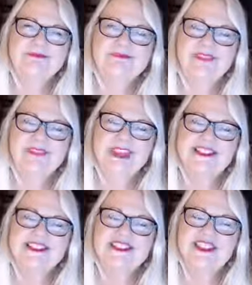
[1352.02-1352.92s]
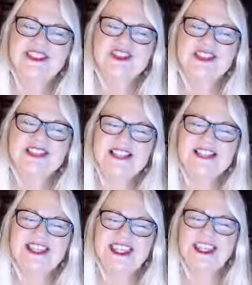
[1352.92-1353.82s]
it it just
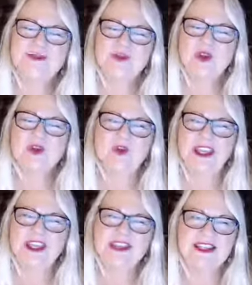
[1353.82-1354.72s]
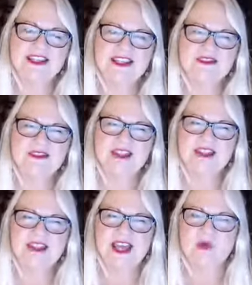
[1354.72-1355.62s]
doesn't keep you in this
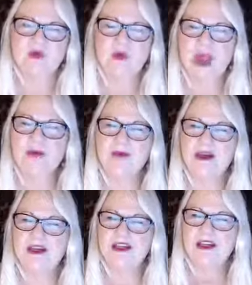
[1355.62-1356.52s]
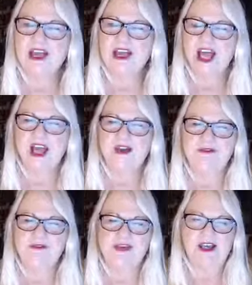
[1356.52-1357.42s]
this uh, realm
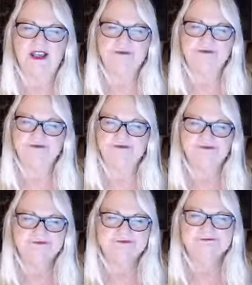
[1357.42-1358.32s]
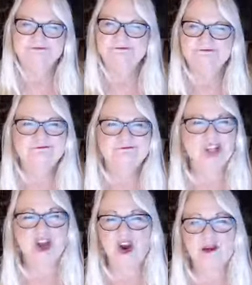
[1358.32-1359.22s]
of uh, a
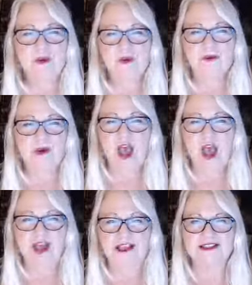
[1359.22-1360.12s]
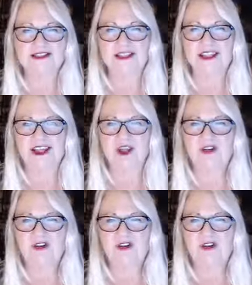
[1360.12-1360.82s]
cardboard box. You know,